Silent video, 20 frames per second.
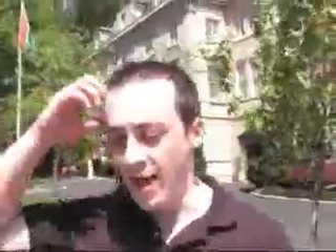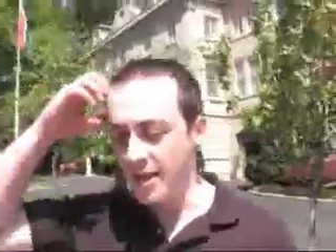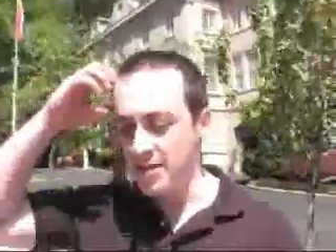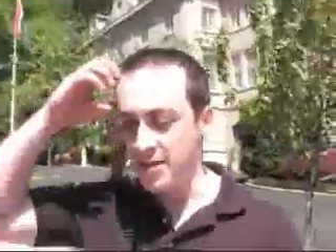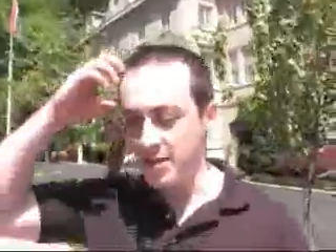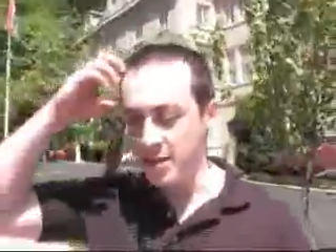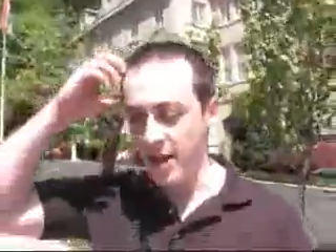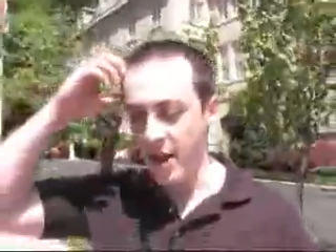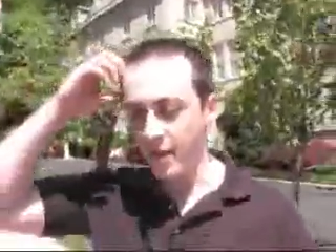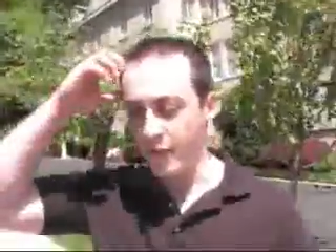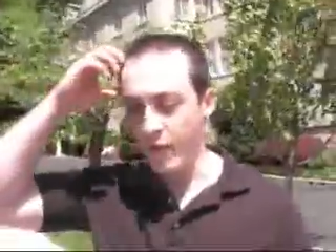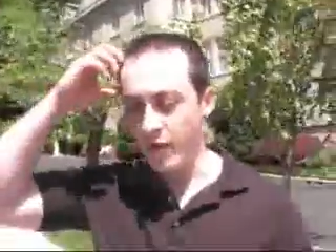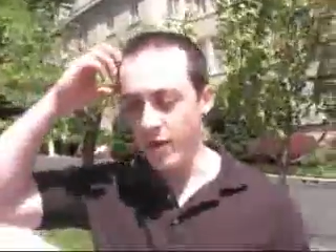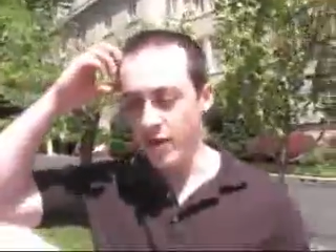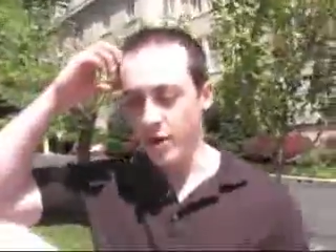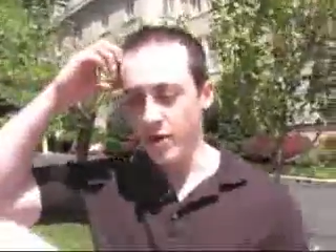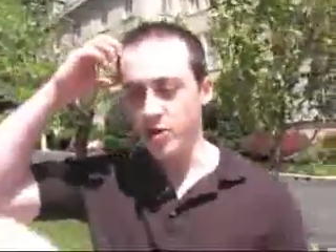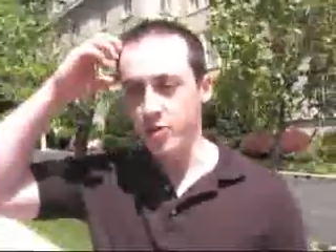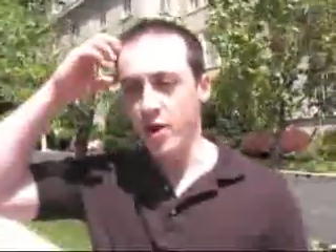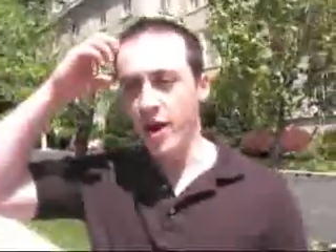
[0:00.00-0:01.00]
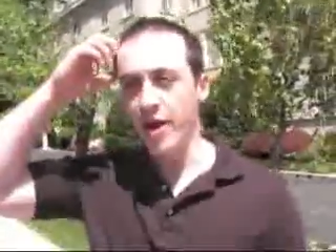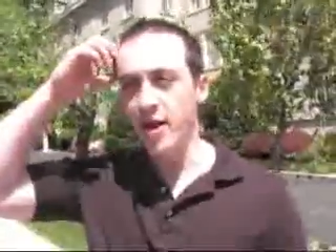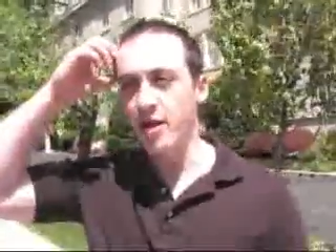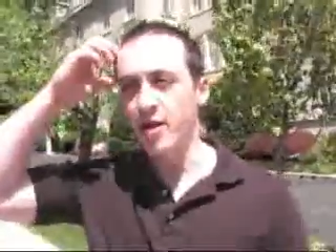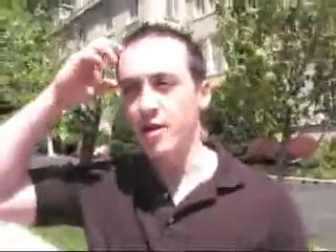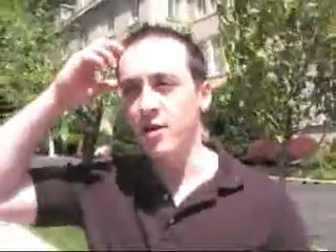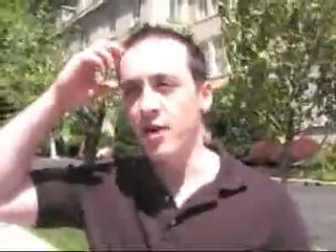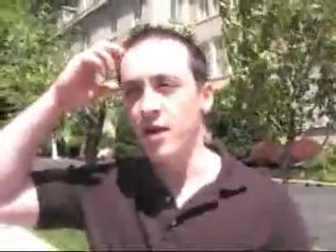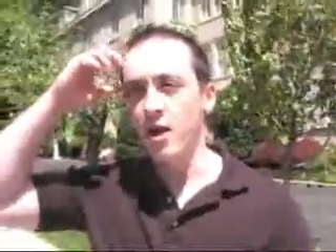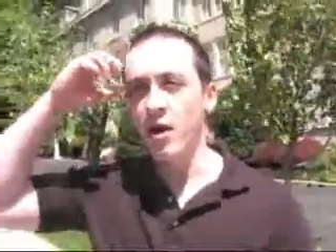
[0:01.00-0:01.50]
blacks in Africa are trying
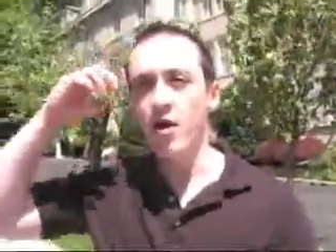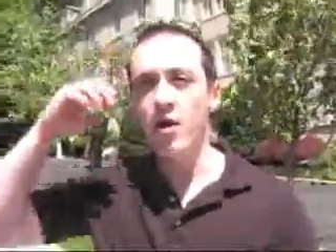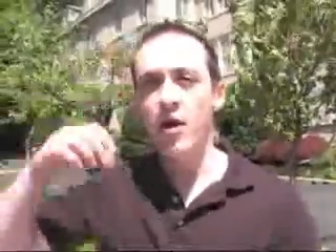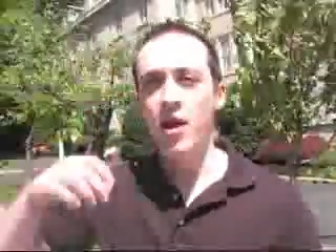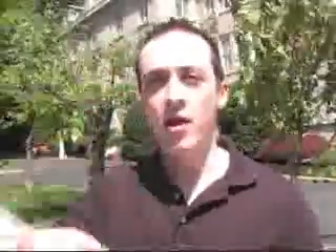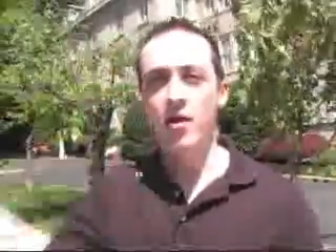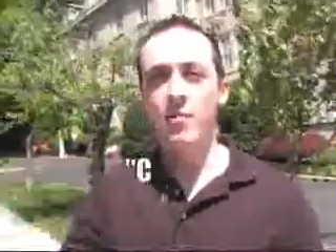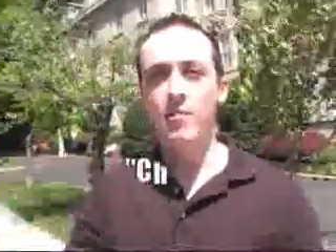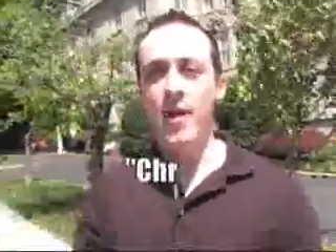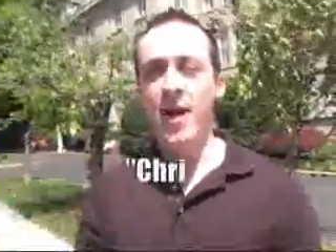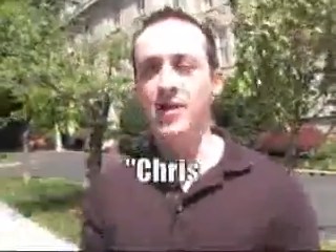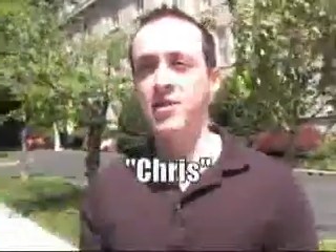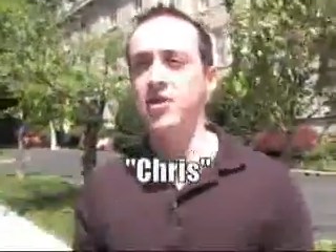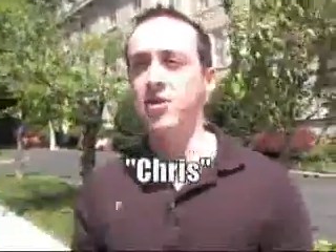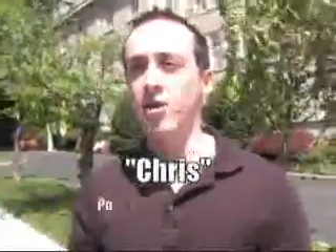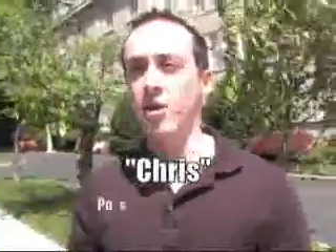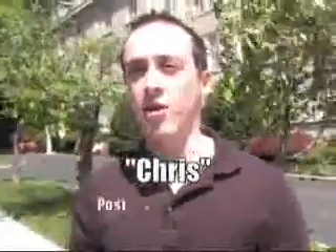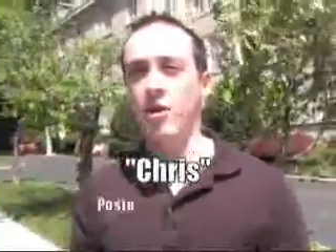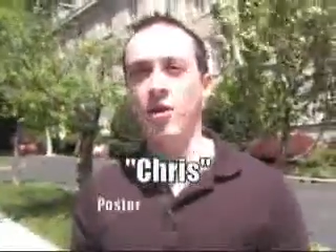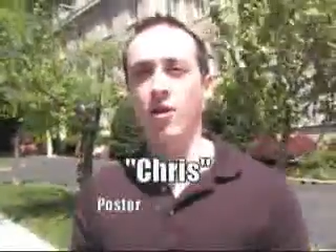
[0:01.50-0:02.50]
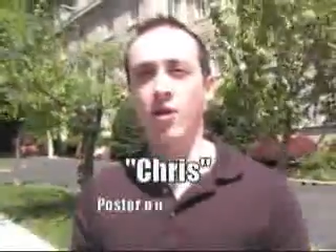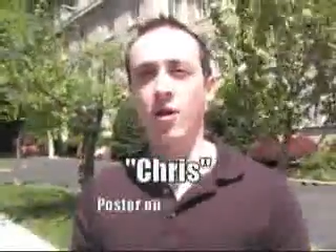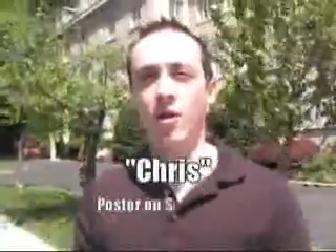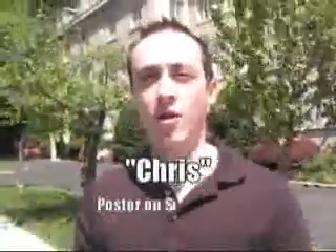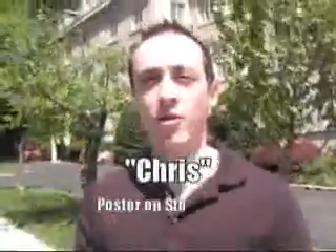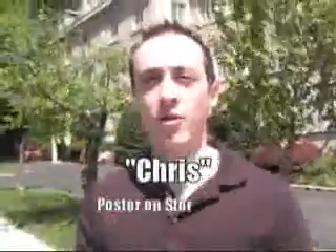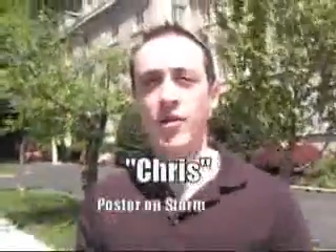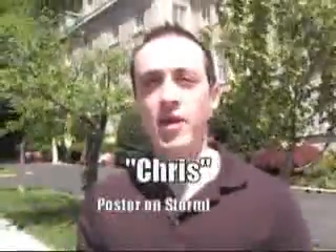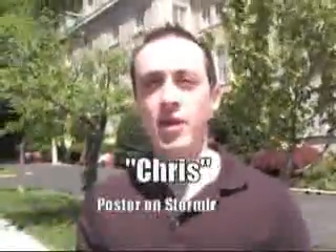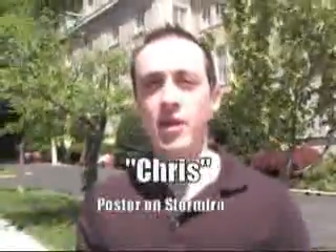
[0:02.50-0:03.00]
to, massacre
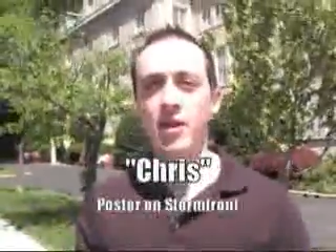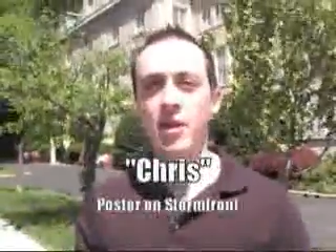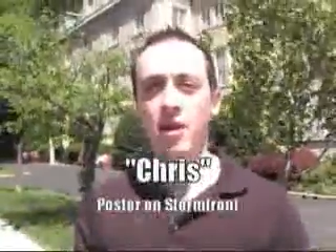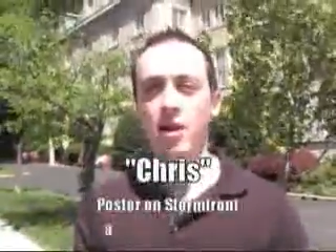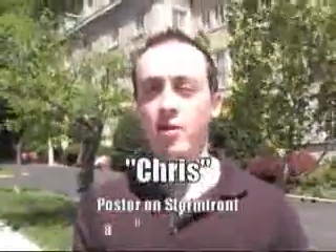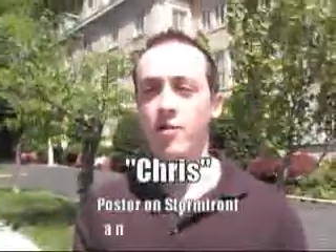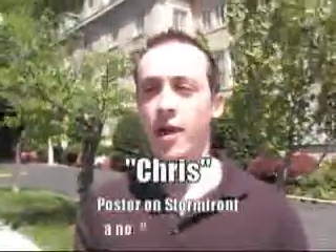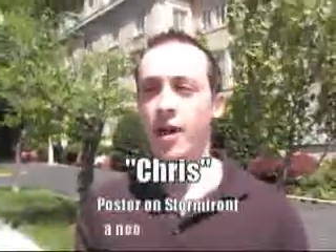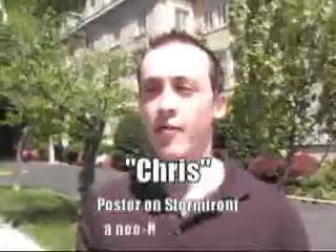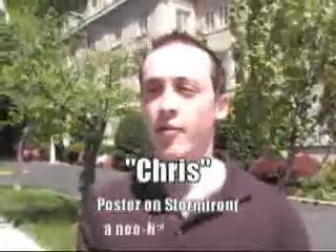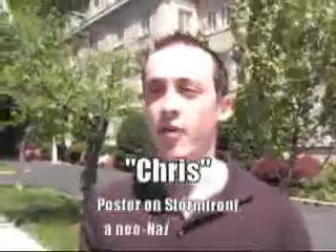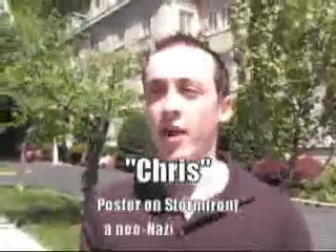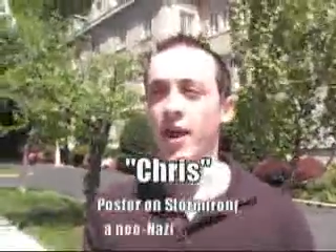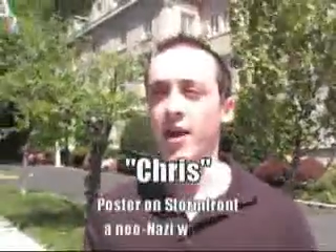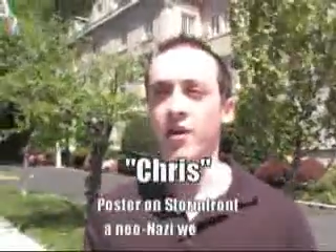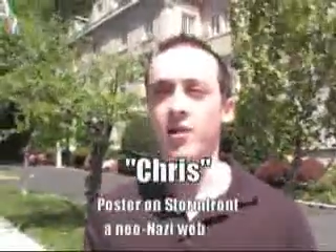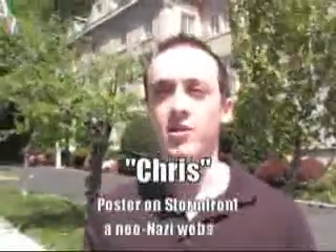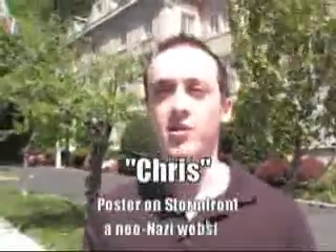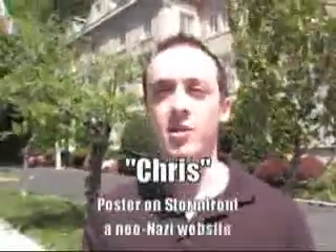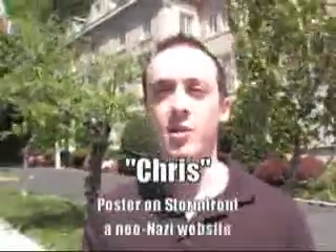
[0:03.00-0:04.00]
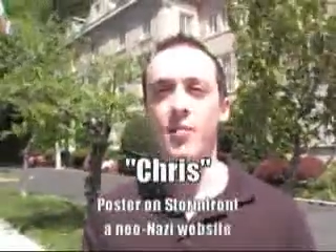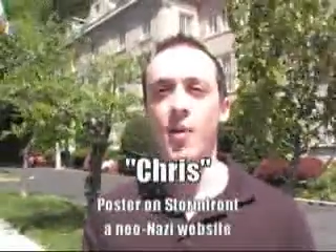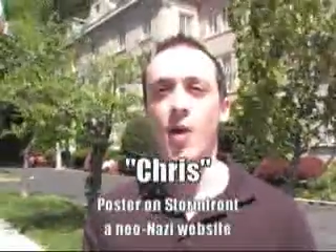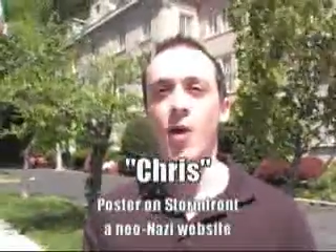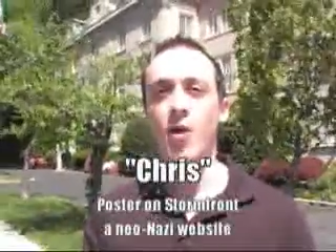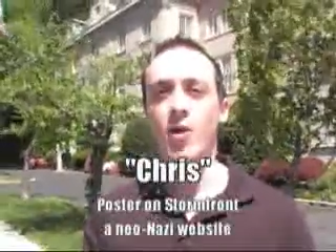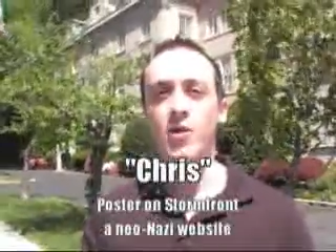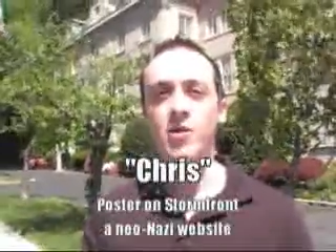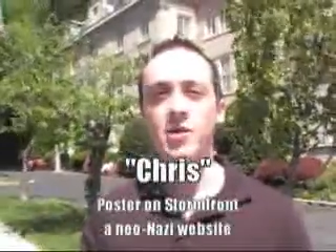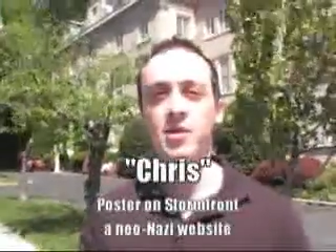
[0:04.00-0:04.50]
all the, Afrikaners in the
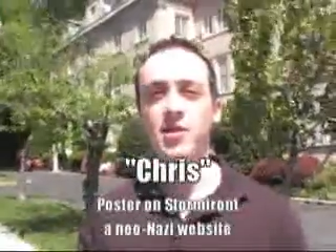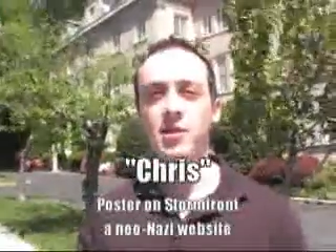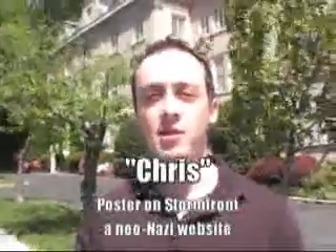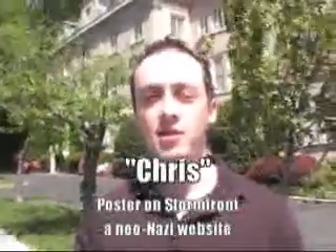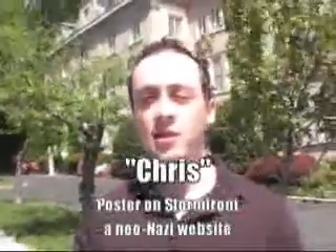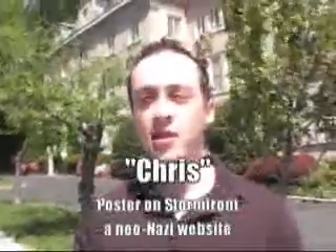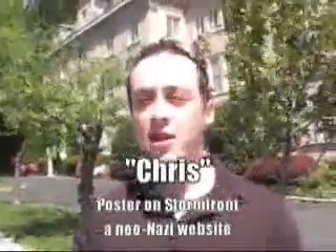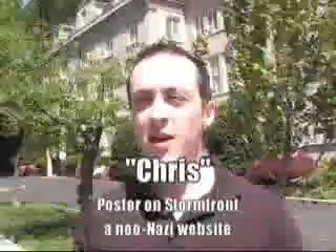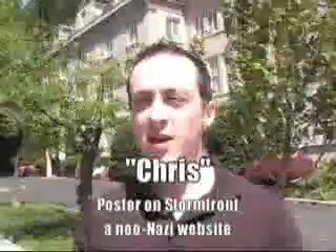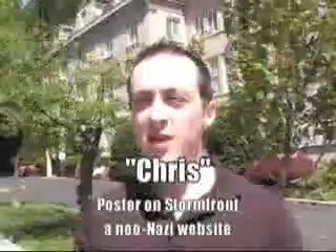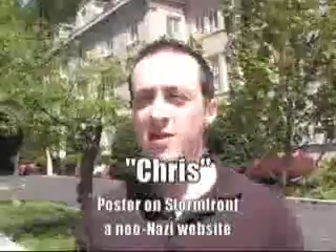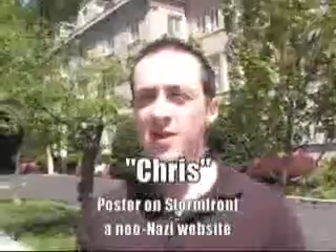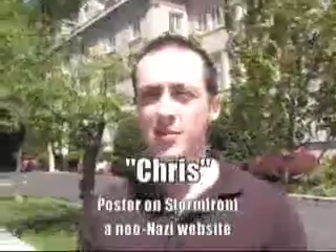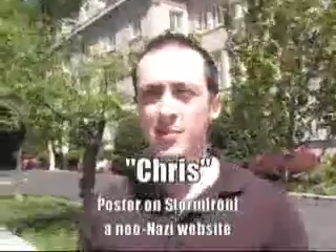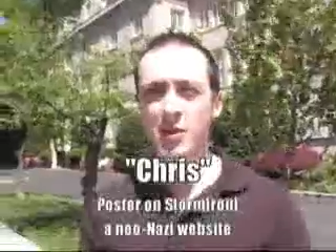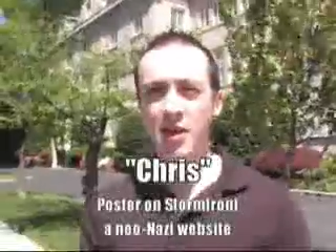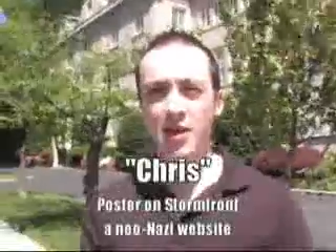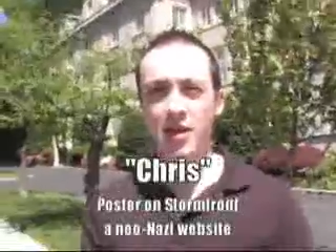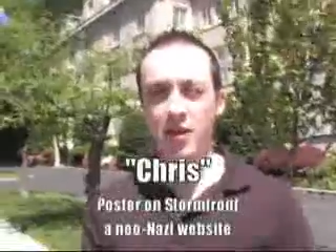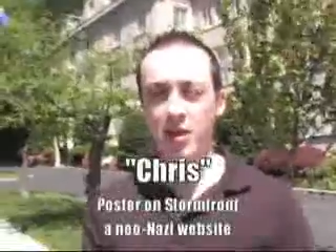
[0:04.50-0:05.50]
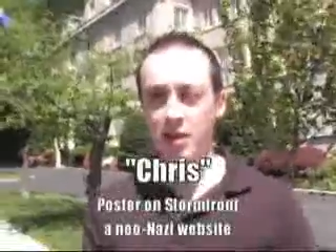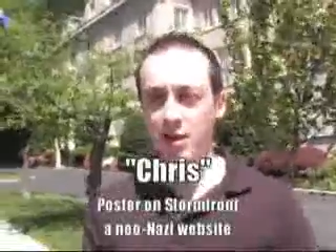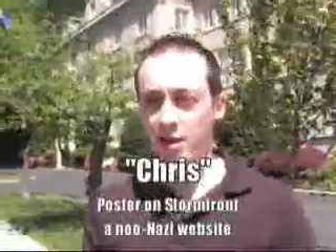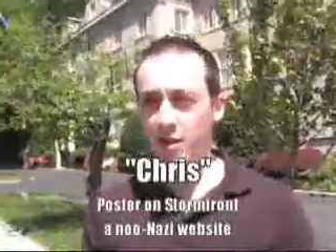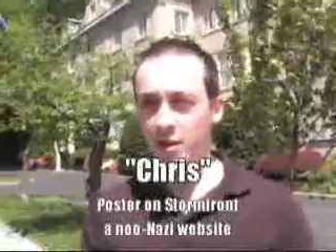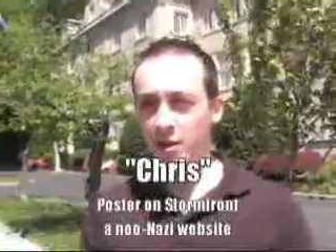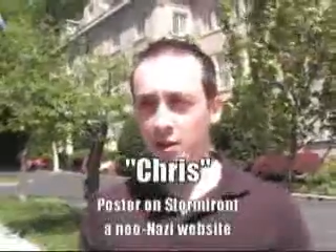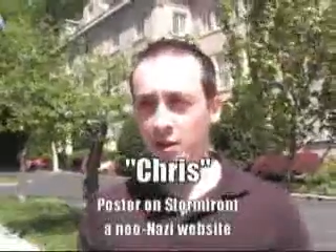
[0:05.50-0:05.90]
bars, and it seems like the